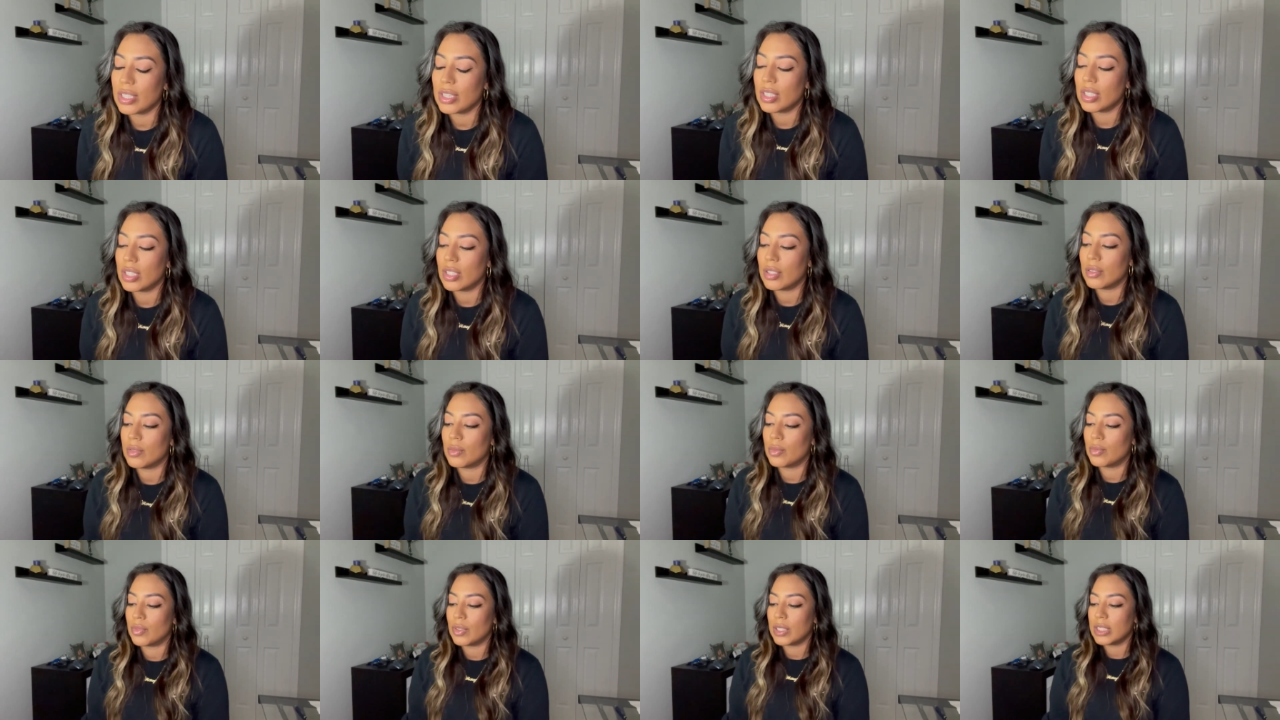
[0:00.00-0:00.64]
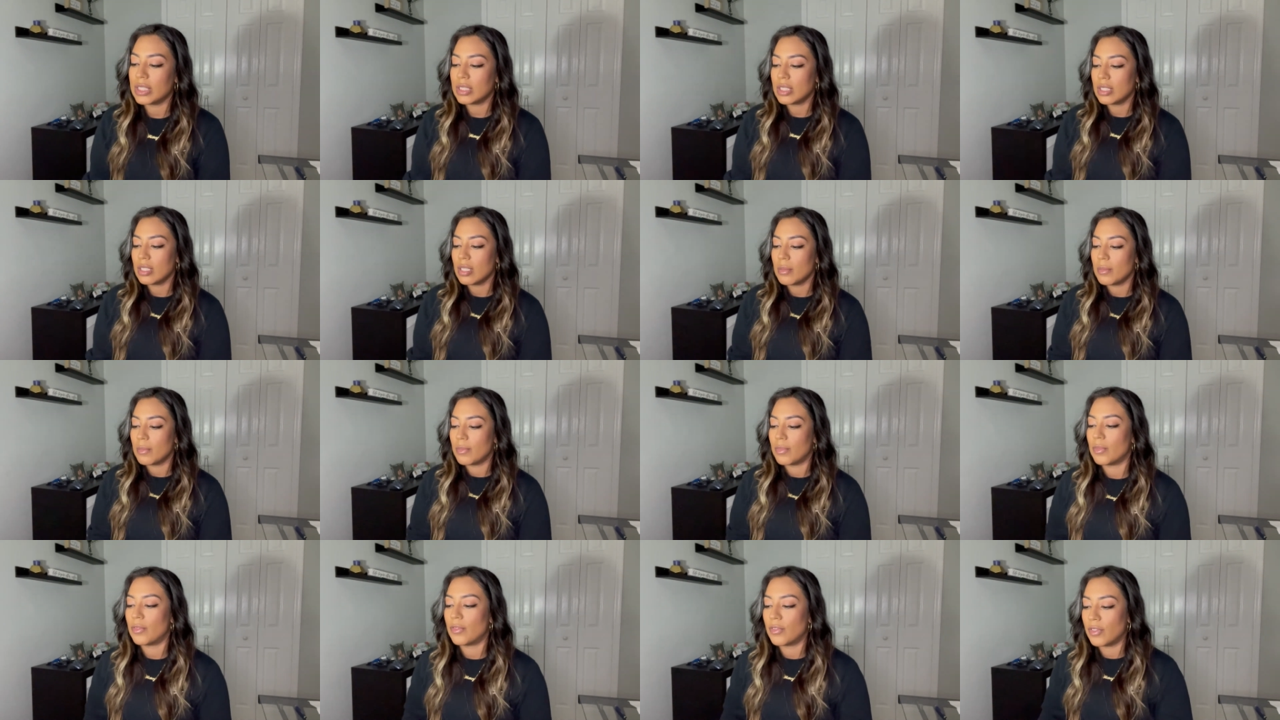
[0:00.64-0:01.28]
the reason
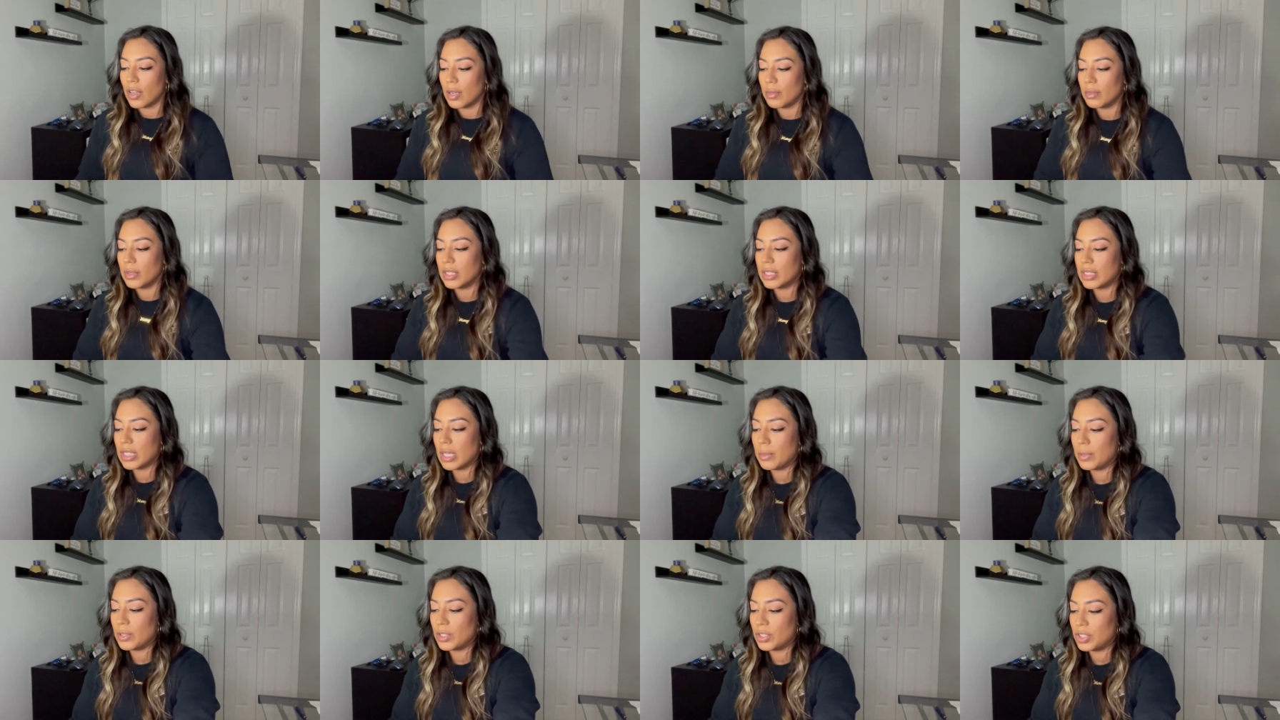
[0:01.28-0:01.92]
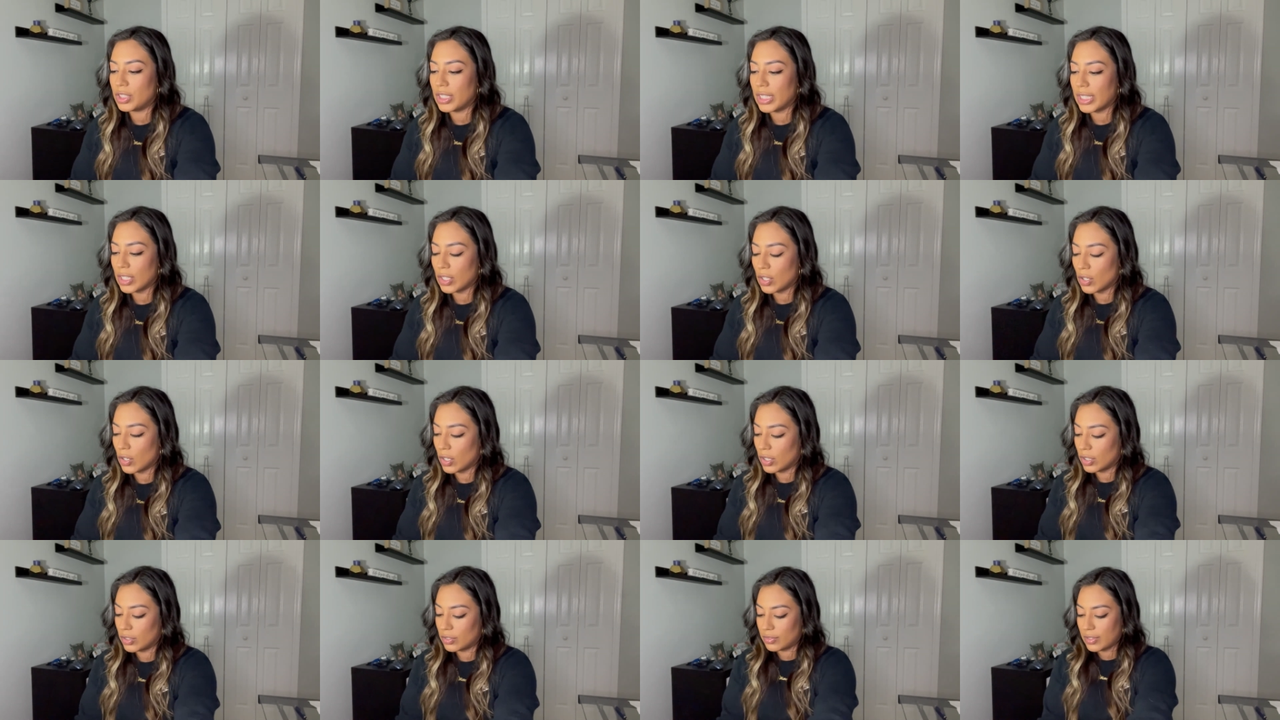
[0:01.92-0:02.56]
I'm from the temperature check
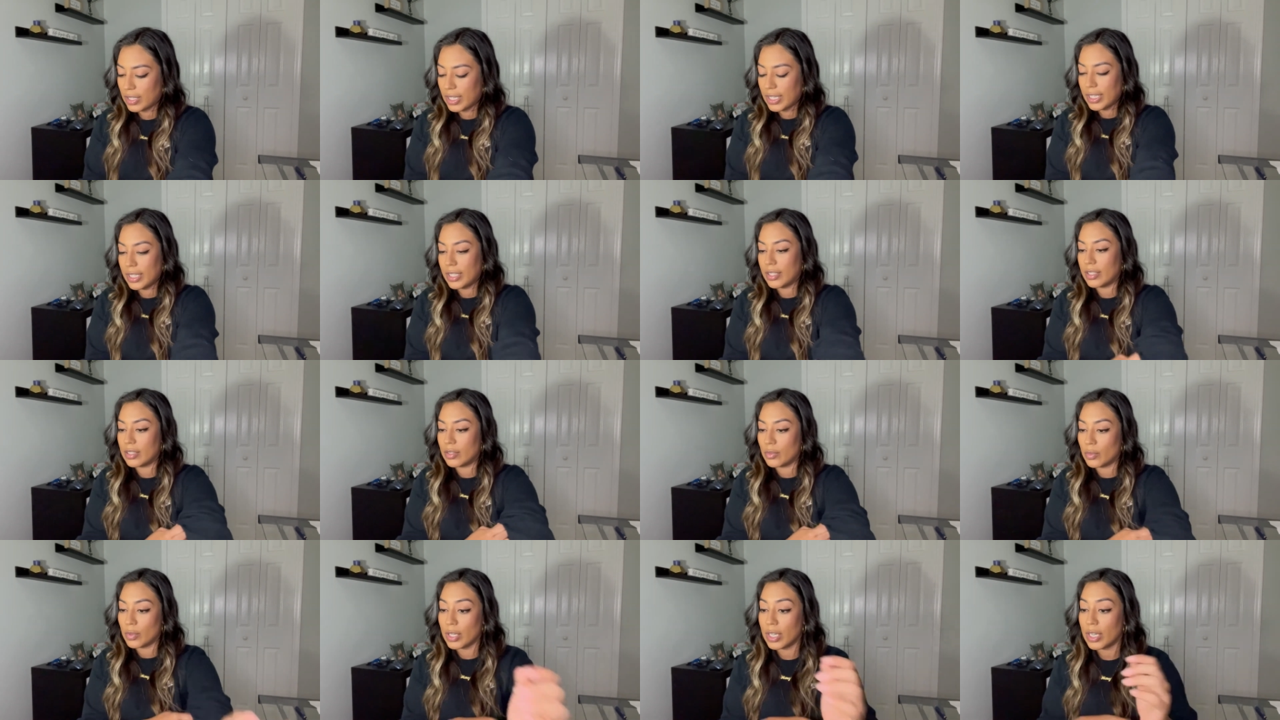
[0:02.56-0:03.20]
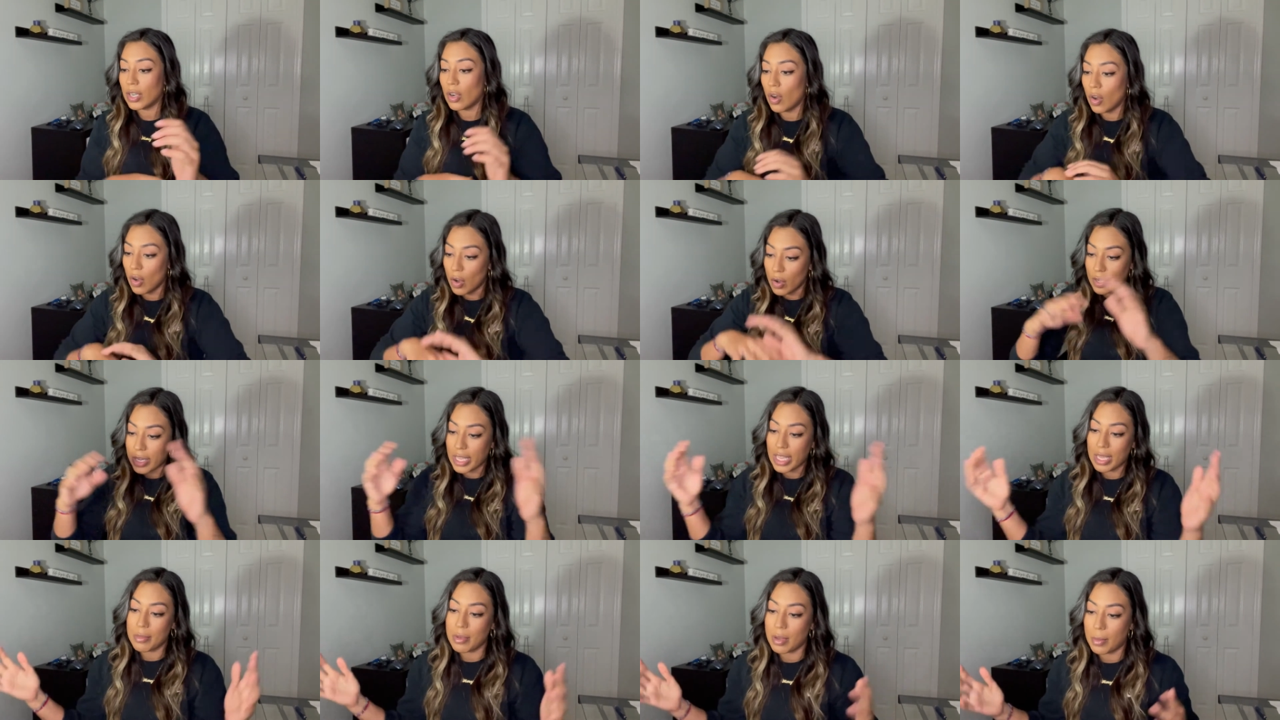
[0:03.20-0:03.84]
calls right where it all
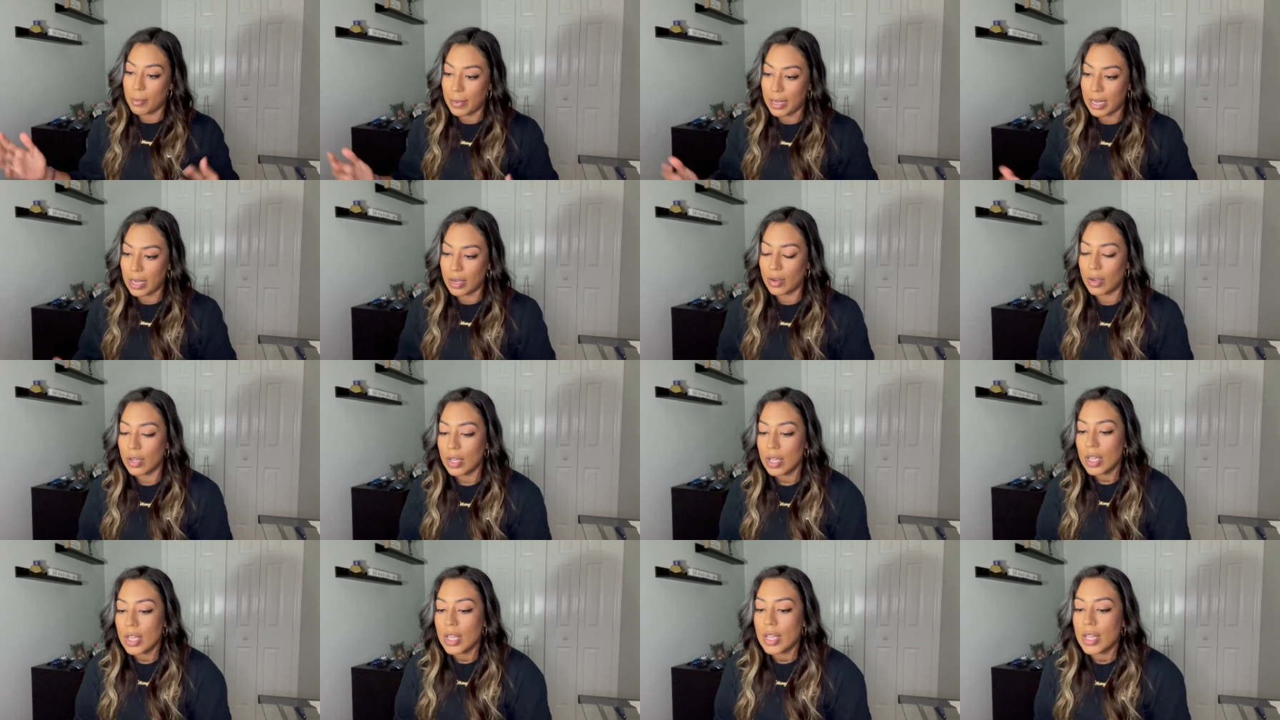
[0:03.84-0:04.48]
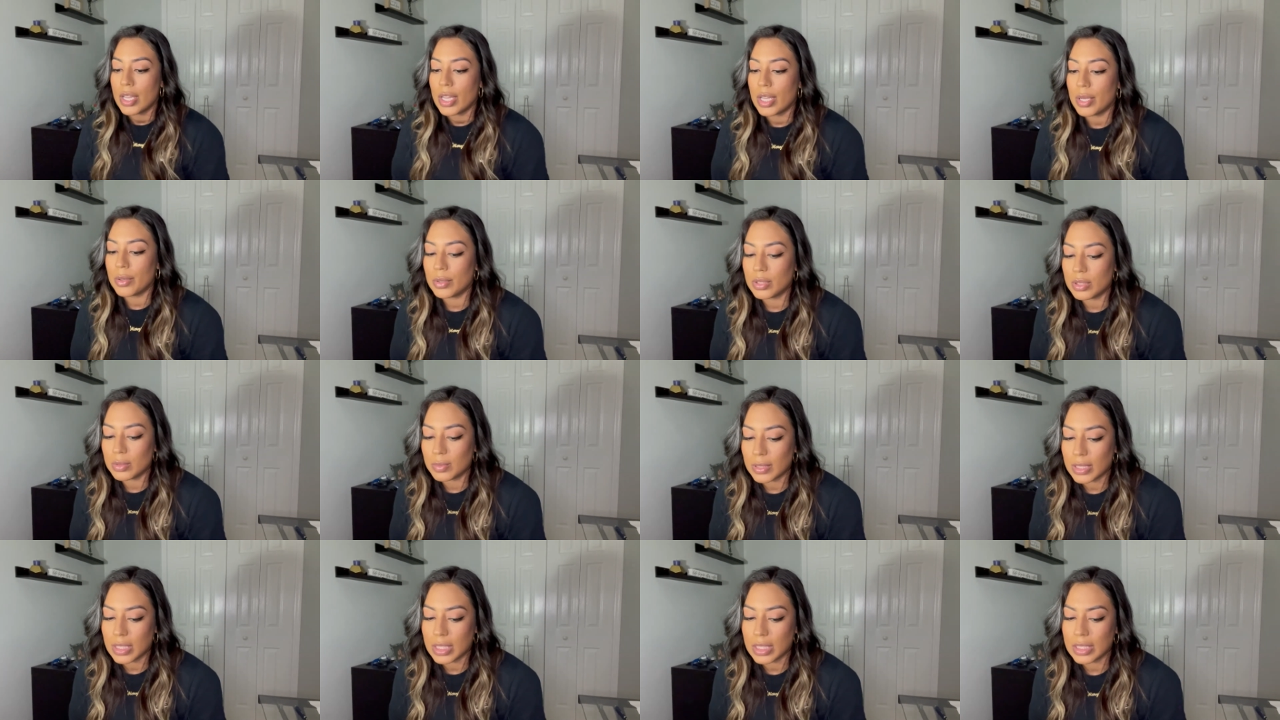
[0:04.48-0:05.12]
came about it was
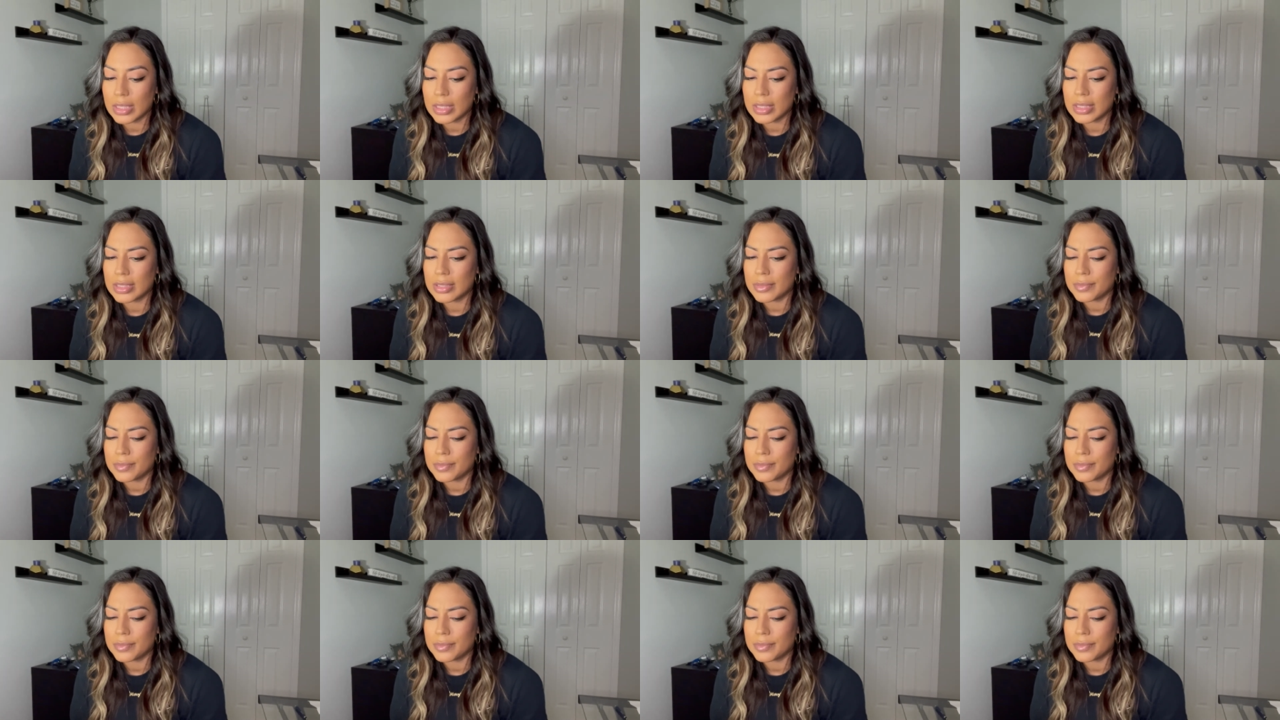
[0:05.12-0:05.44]
because